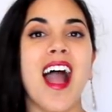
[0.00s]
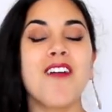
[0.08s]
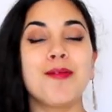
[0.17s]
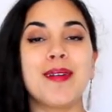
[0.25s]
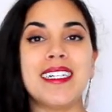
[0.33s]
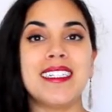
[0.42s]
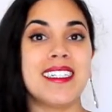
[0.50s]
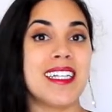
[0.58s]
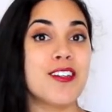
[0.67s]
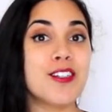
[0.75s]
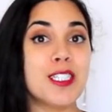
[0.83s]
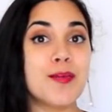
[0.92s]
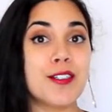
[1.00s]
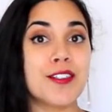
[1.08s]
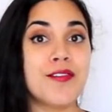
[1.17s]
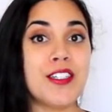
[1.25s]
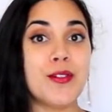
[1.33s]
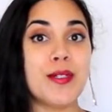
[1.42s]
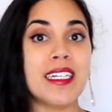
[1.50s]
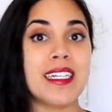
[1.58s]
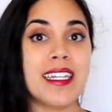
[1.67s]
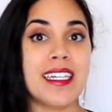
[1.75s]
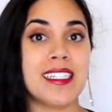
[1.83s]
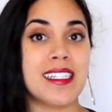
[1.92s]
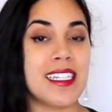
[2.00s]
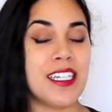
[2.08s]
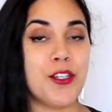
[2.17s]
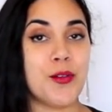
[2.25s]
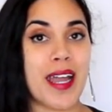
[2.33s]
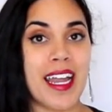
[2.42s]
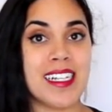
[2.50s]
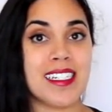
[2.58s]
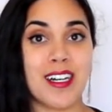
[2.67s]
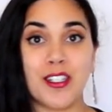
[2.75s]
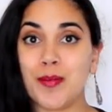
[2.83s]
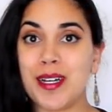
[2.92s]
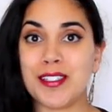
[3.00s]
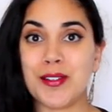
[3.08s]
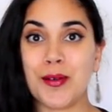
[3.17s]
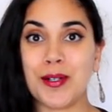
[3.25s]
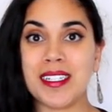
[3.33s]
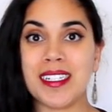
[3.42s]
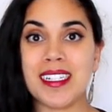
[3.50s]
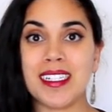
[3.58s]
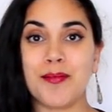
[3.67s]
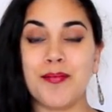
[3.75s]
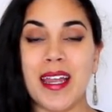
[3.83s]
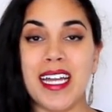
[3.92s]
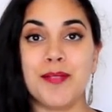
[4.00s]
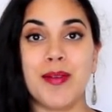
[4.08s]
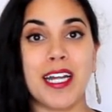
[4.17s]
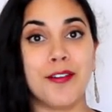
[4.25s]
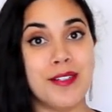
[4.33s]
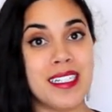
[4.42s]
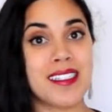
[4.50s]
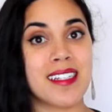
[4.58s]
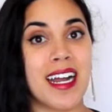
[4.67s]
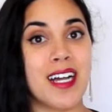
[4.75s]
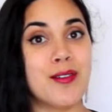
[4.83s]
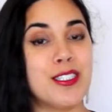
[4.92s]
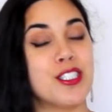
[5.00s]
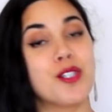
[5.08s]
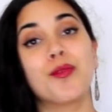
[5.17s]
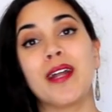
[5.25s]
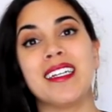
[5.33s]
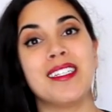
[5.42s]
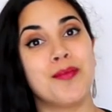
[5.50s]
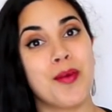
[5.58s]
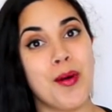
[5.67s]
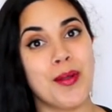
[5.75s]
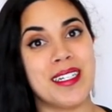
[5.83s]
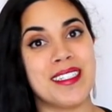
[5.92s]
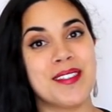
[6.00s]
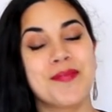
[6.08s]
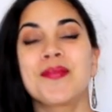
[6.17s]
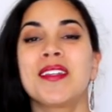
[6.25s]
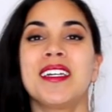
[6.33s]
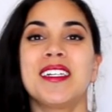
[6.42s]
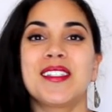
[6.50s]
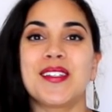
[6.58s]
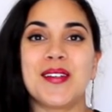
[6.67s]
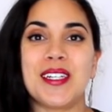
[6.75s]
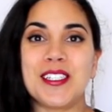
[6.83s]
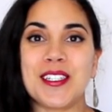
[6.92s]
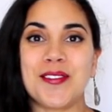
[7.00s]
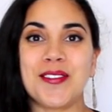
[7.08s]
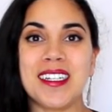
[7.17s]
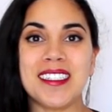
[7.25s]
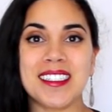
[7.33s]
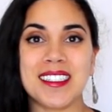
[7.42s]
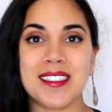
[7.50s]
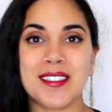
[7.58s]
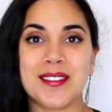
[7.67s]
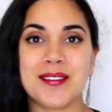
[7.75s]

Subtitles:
everybody! Today I'm going to be reviewing the CU8 Underbust Corset made by Restyle, which is a brand in Poland. So here's the front,